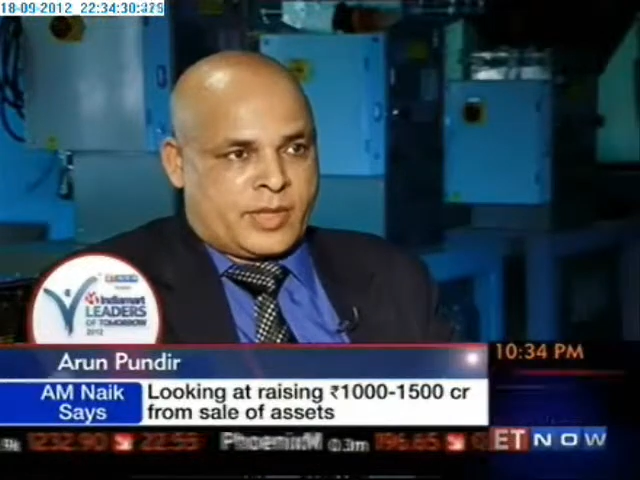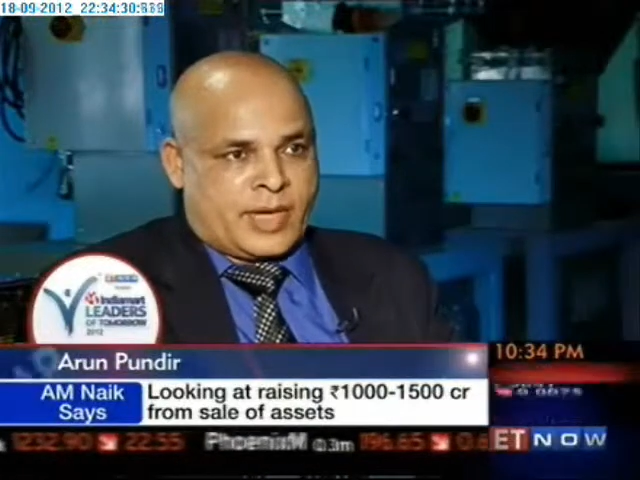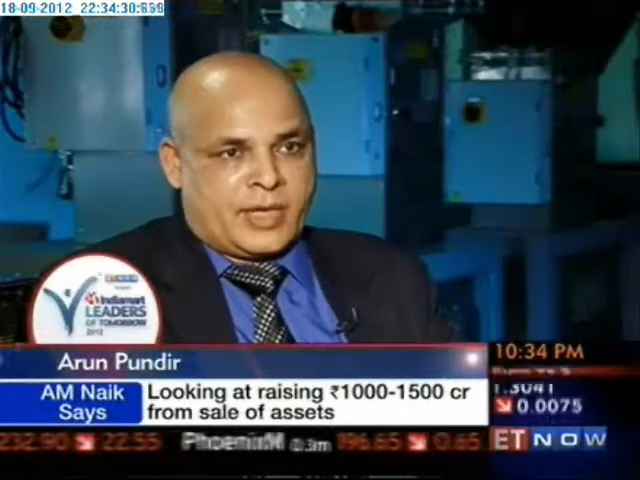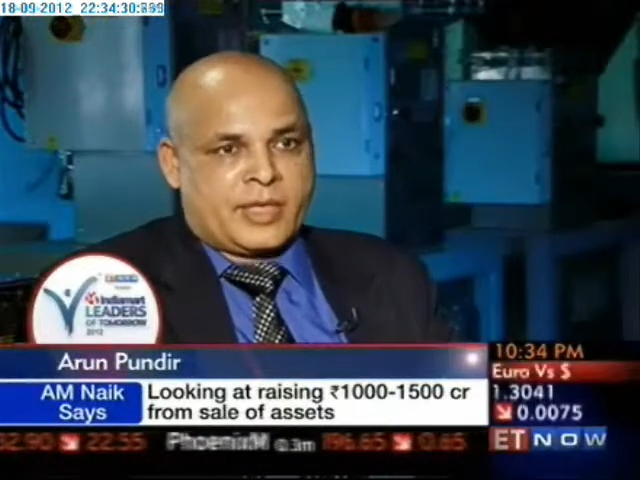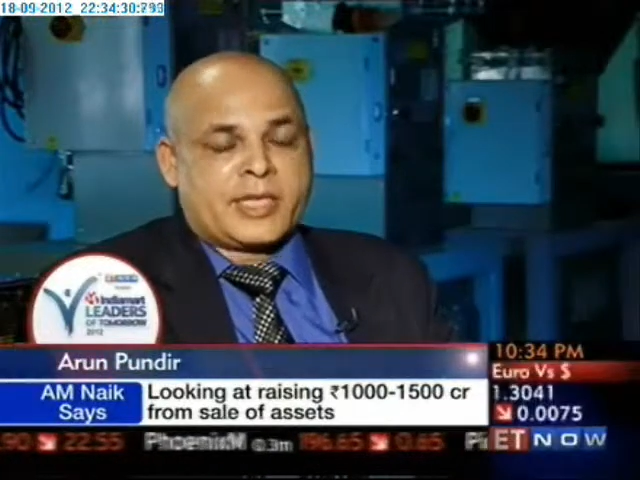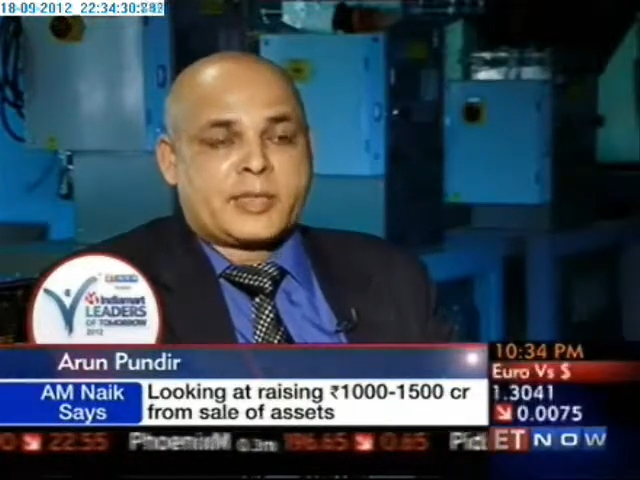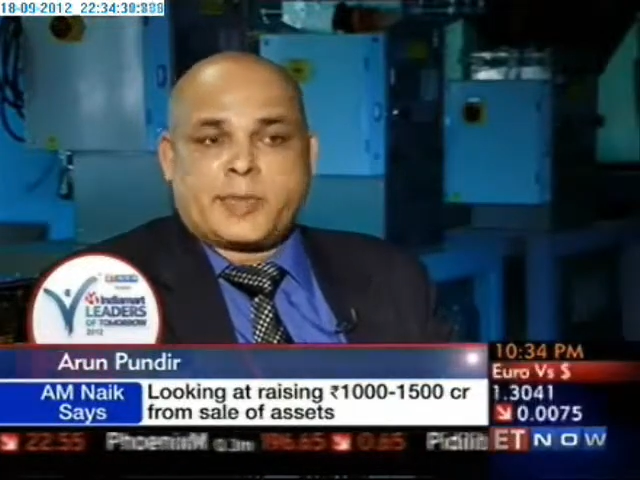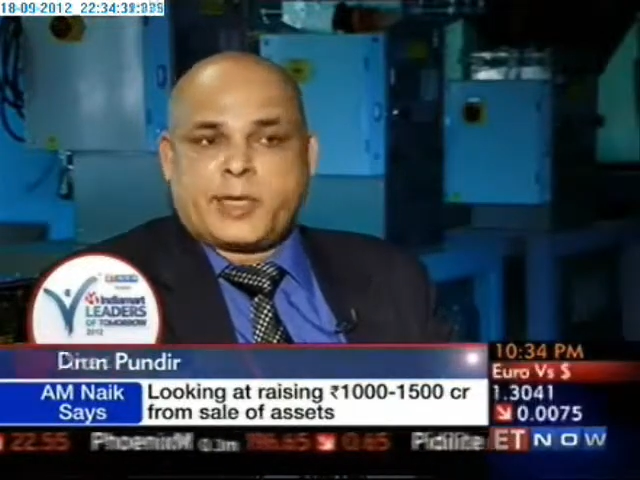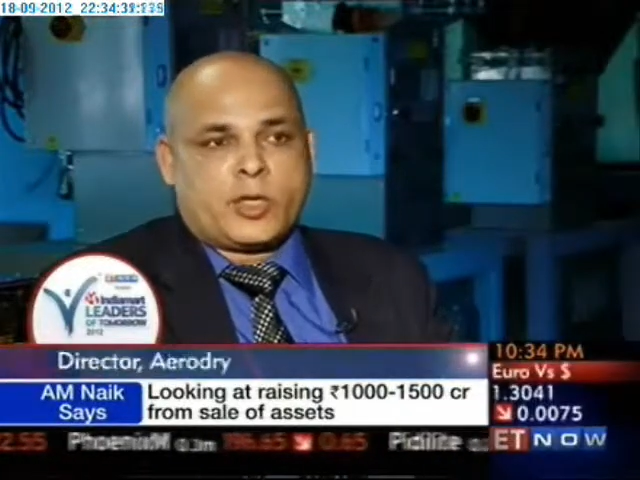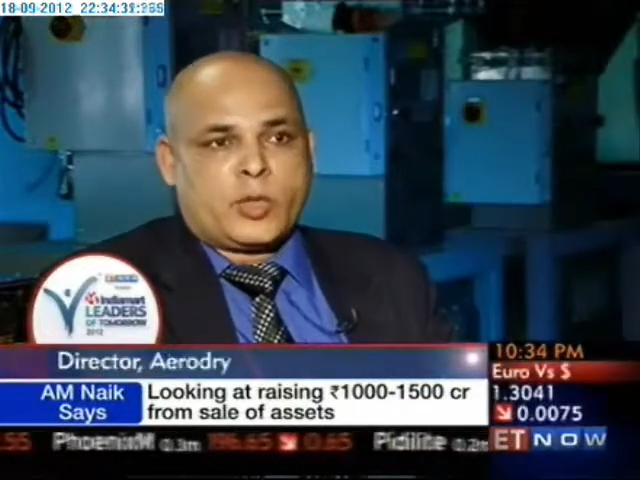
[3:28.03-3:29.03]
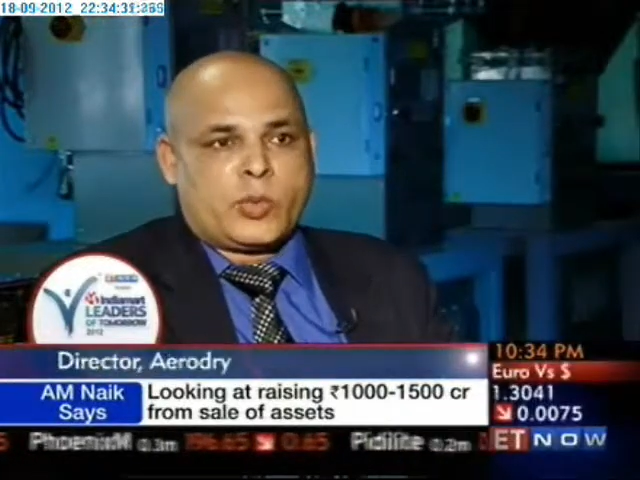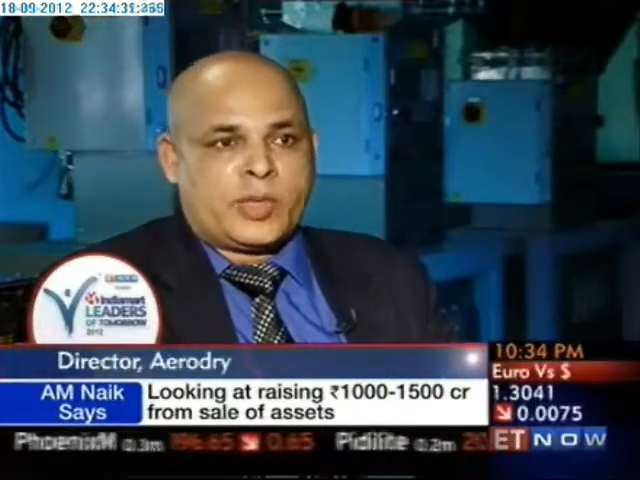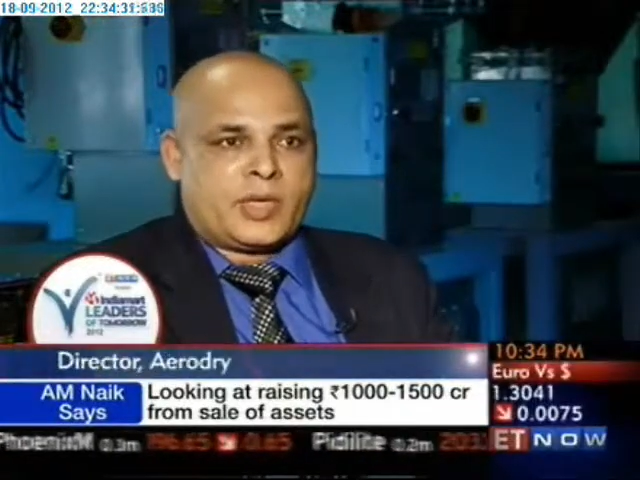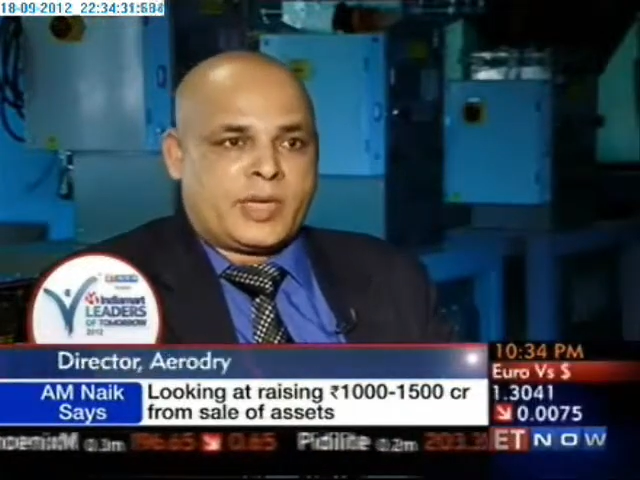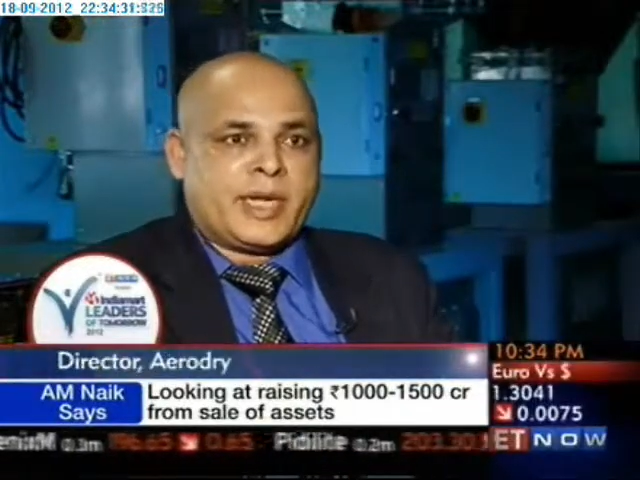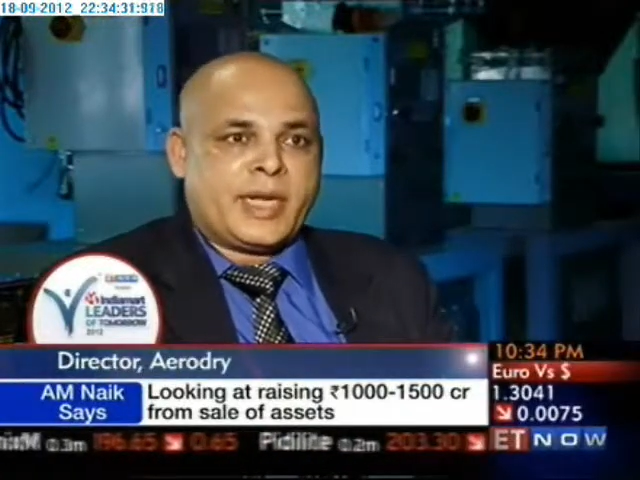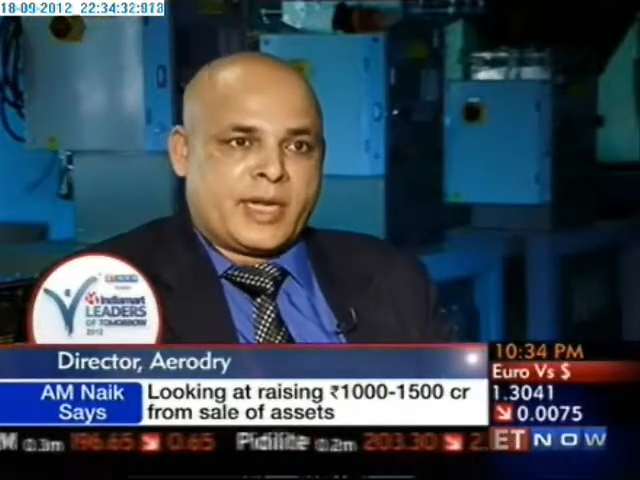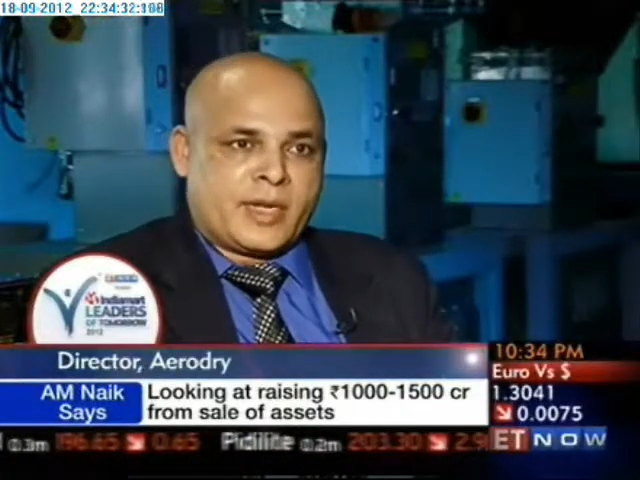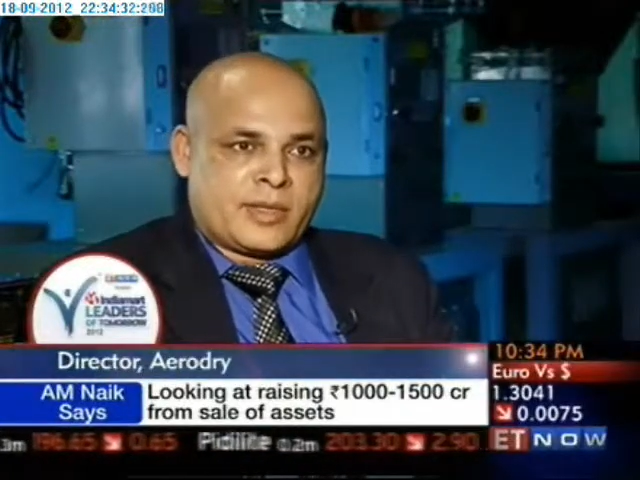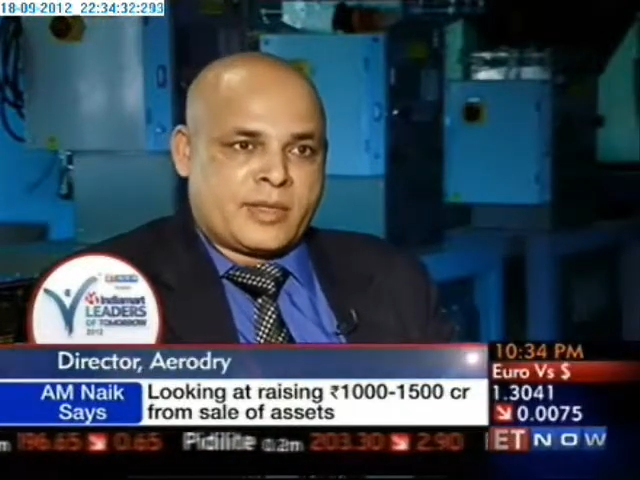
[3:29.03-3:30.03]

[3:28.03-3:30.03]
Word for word: and they are spread all over India